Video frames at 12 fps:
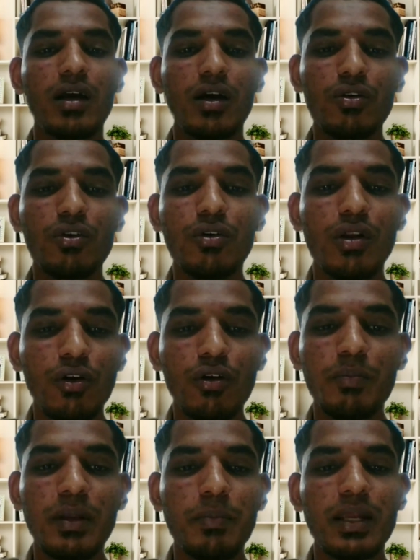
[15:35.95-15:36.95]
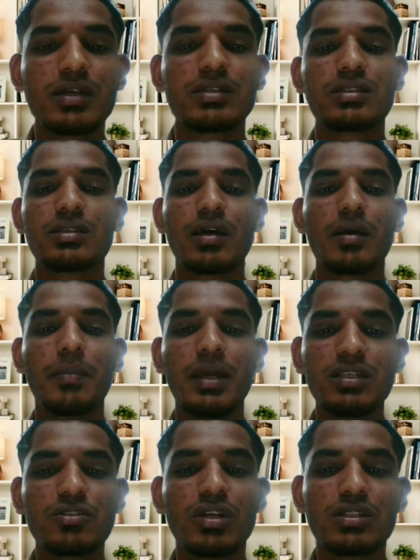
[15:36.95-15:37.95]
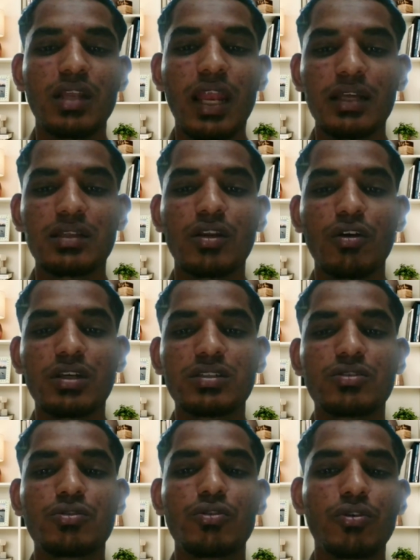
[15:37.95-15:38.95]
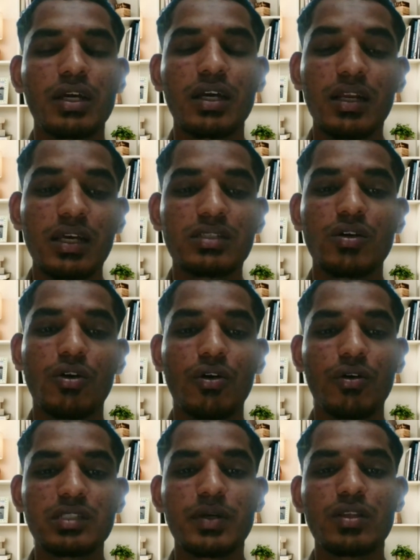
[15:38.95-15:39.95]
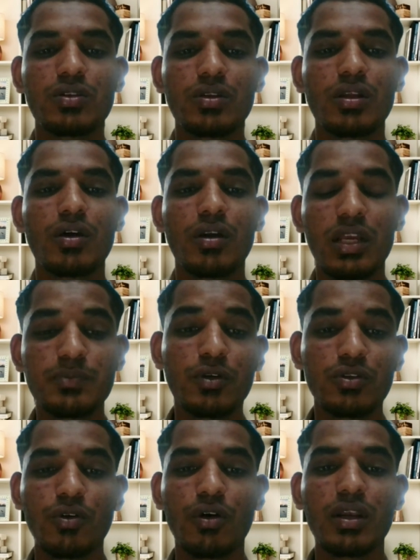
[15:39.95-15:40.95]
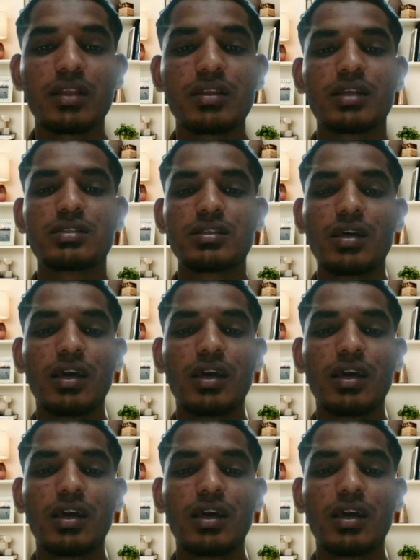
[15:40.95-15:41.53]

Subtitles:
Low preparedness. Many students lack the knowledge to recognize or respond to online threats,